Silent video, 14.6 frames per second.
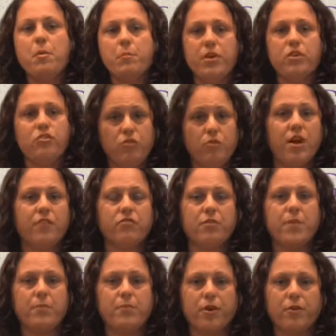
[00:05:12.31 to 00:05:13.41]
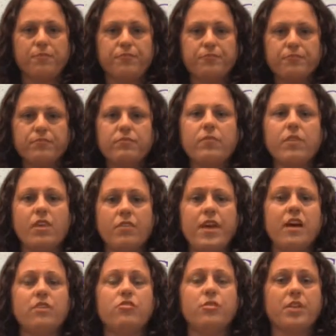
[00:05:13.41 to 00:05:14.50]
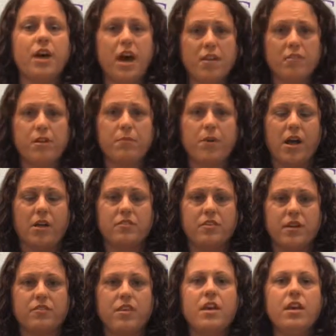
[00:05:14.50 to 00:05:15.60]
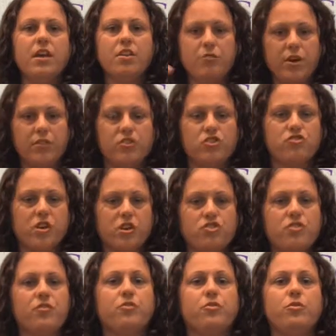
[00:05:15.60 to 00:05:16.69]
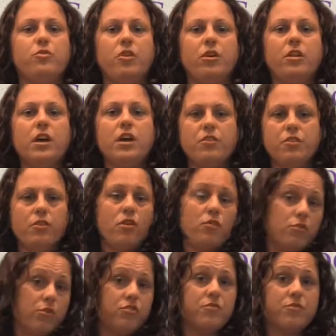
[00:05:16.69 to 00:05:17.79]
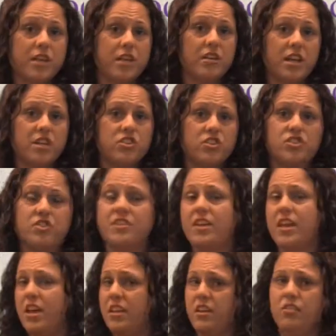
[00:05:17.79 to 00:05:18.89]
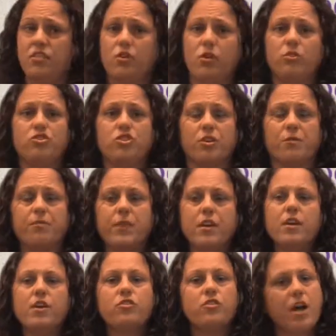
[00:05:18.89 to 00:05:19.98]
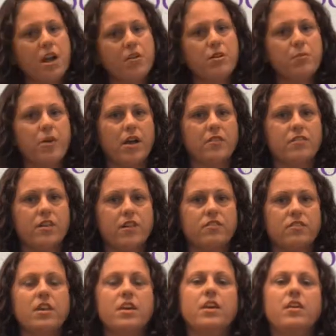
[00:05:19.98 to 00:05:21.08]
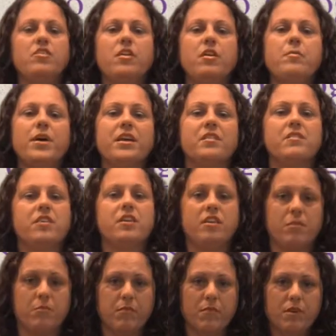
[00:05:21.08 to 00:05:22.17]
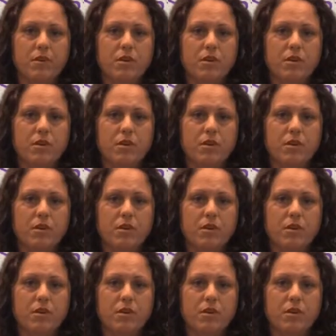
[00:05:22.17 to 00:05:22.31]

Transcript: But you do have to remember, that during the hiring process and throughout the structure of Google, there are rules and regulations just like any other culture. So the hiring process is done by a team.